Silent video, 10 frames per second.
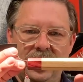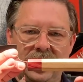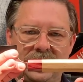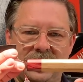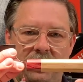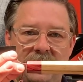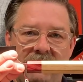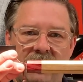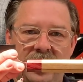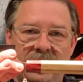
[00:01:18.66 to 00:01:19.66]
it's something
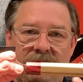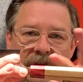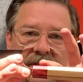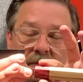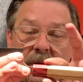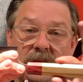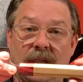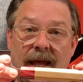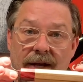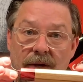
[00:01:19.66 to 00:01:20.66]
very different. It's a much
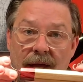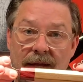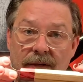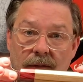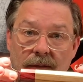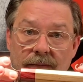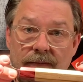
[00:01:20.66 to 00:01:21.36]
lighter handle.